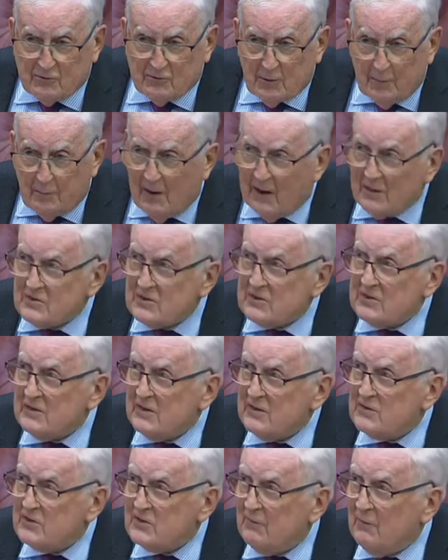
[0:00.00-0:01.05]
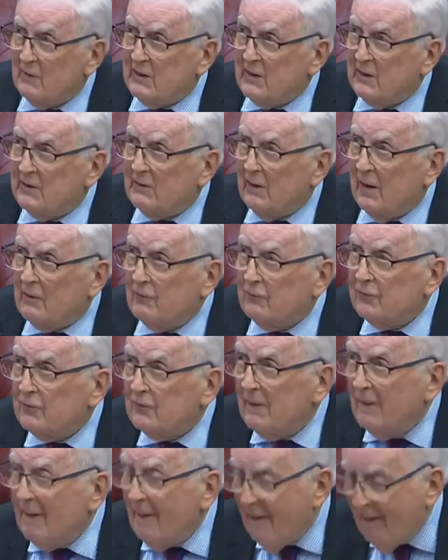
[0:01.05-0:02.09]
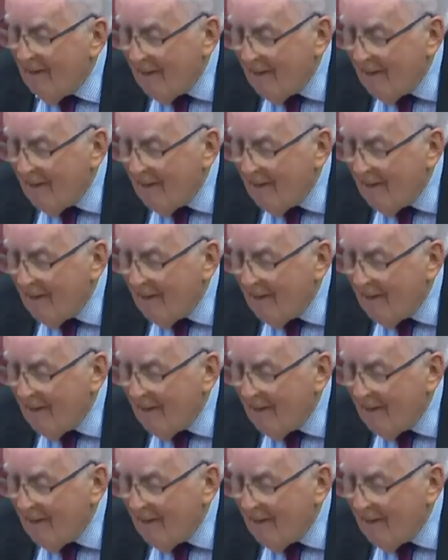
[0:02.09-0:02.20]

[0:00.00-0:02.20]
counterparts in civilian life.